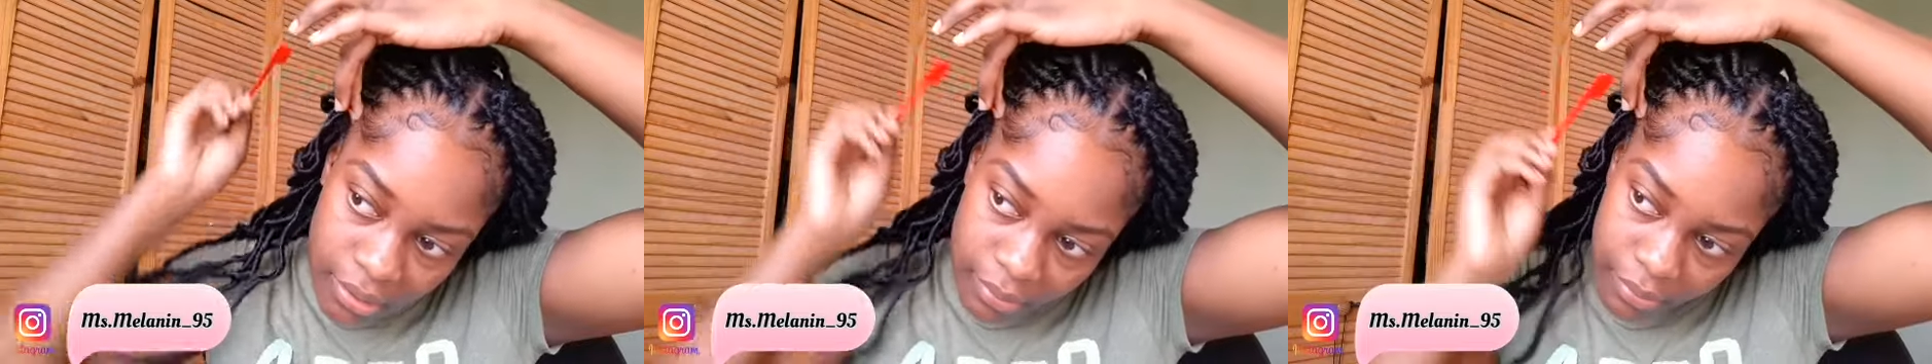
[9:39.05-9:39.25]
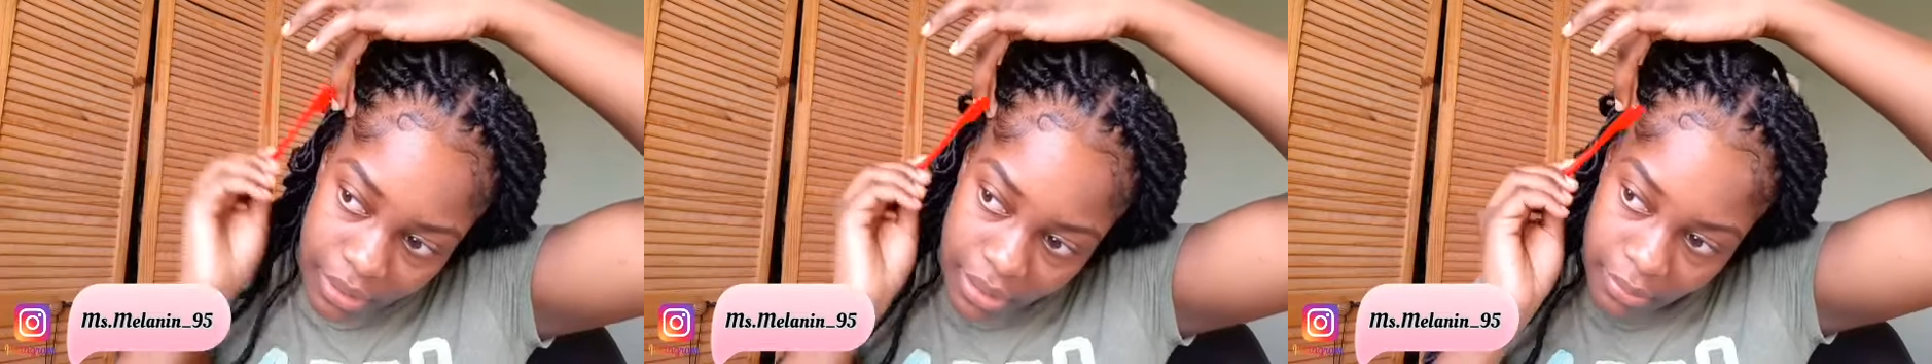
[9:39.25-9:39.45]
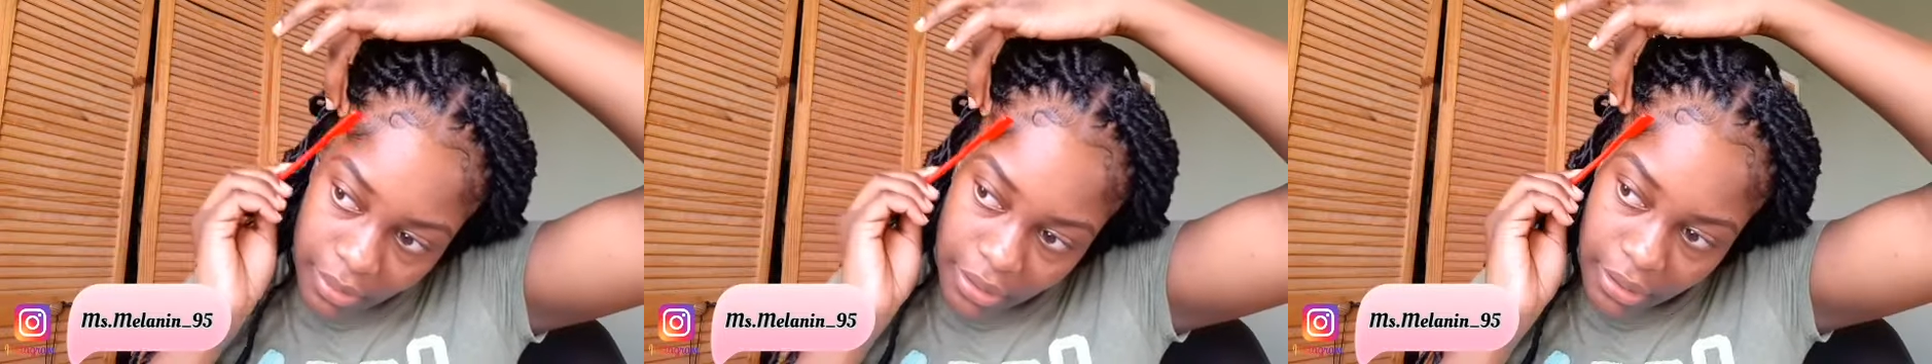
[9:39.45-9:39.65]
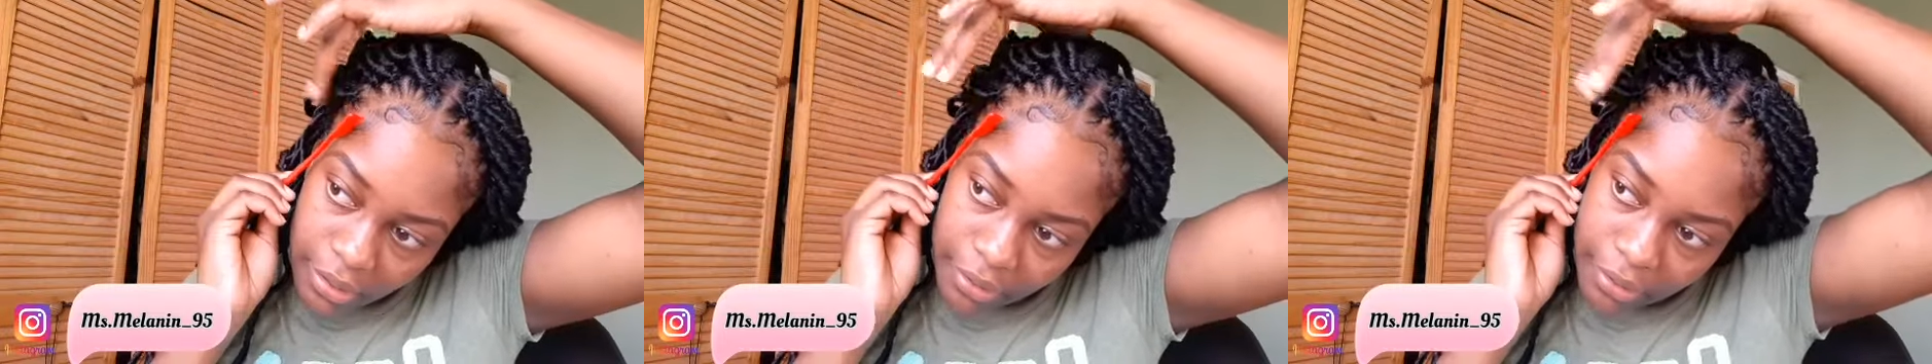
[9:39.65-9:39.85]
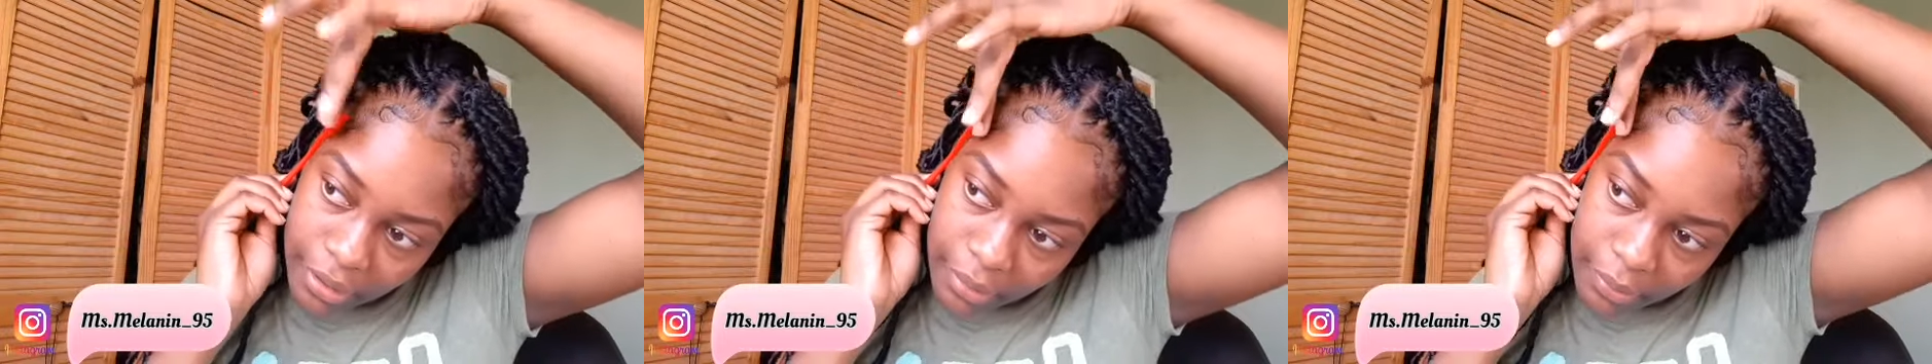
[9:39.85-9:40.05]
baby
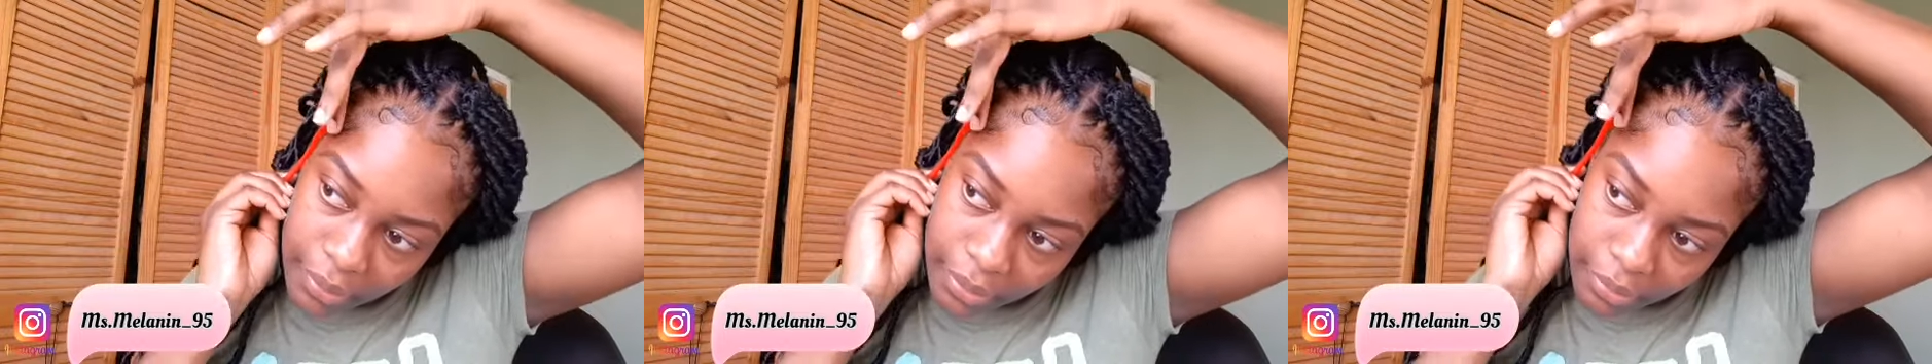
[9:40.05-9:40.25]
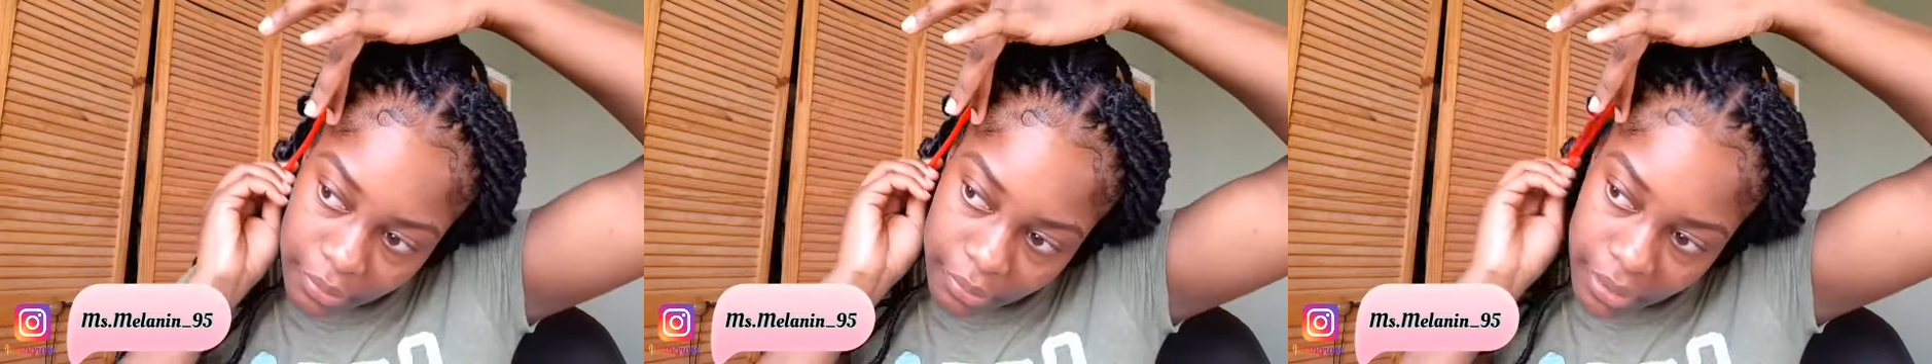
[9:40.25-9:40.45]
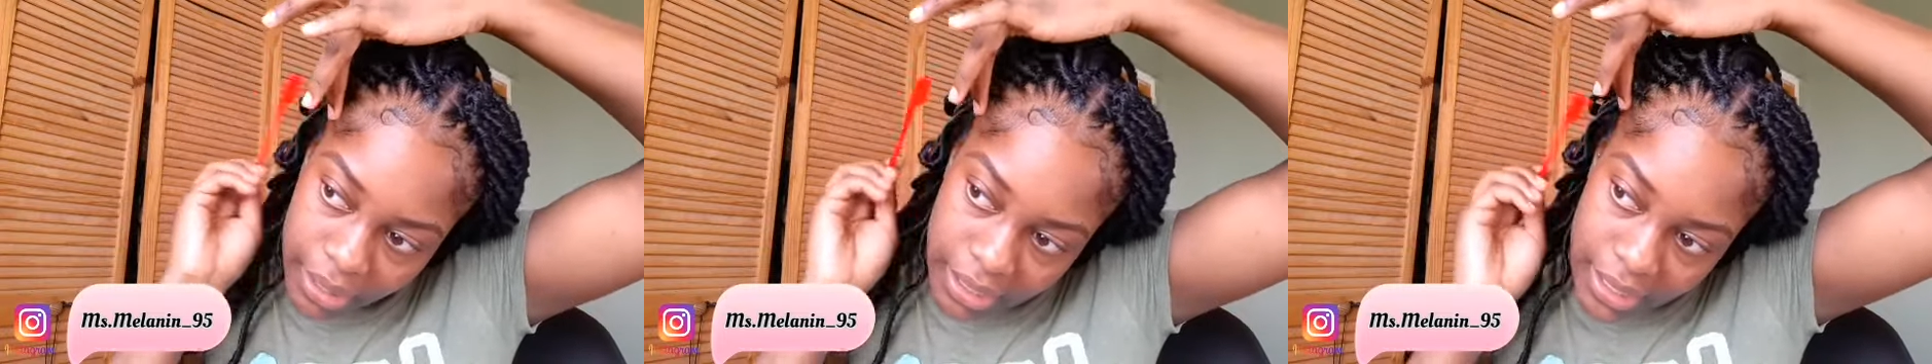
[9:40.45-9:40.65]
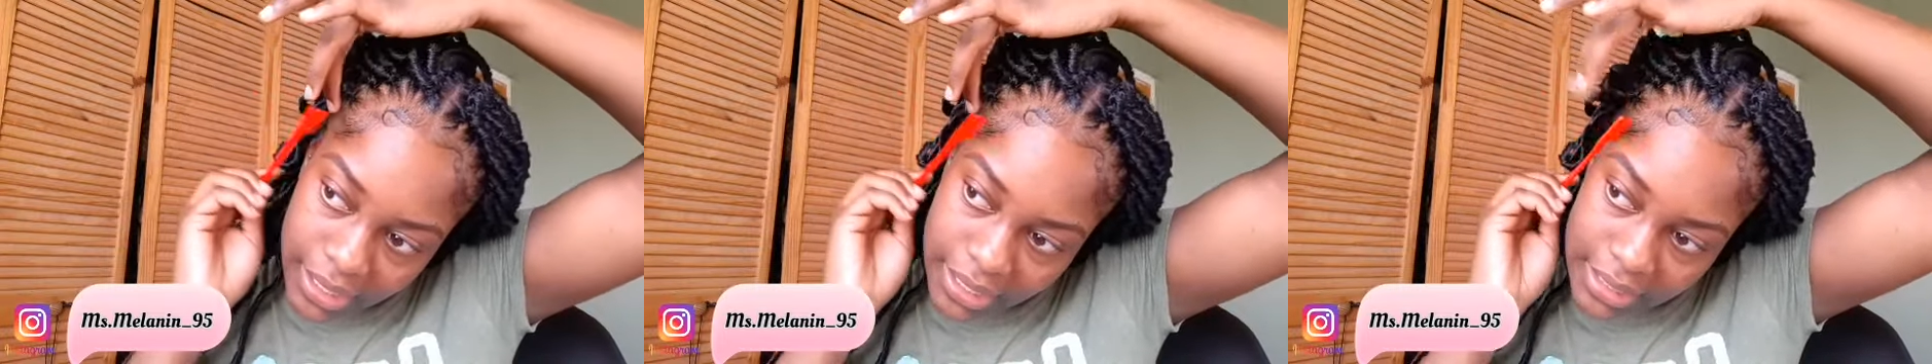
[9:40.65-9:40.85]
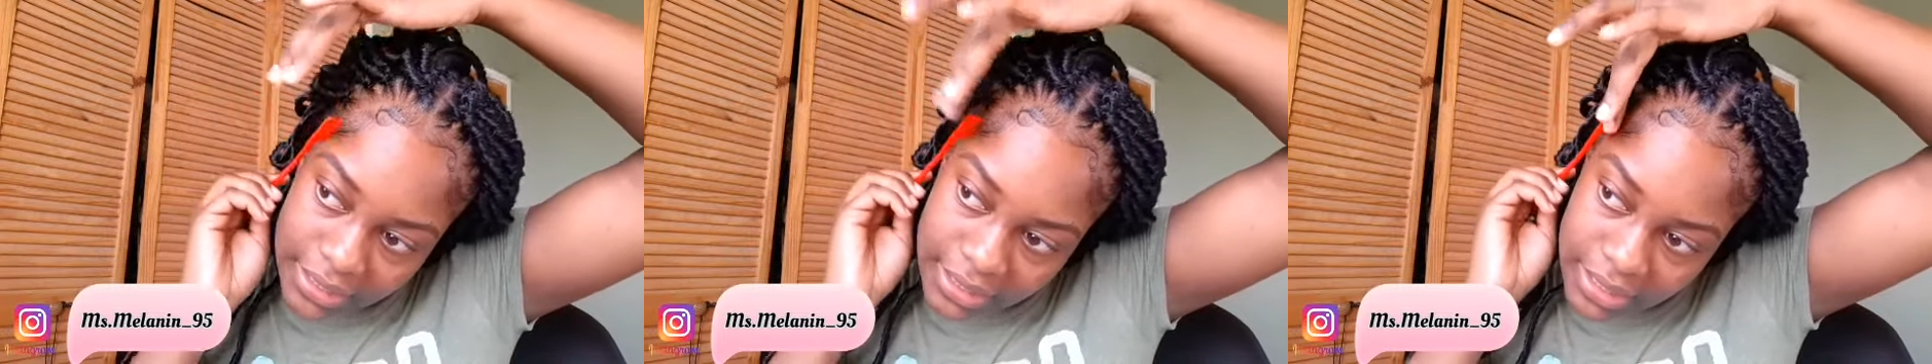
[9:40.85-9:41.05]
ear, them, you know,
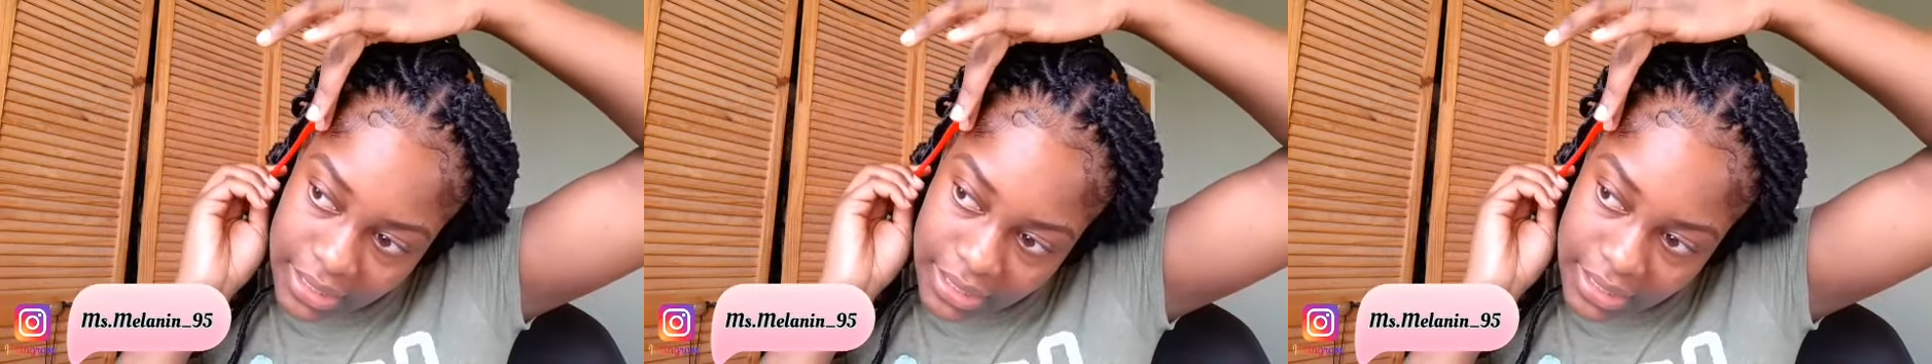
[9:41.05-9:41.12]
because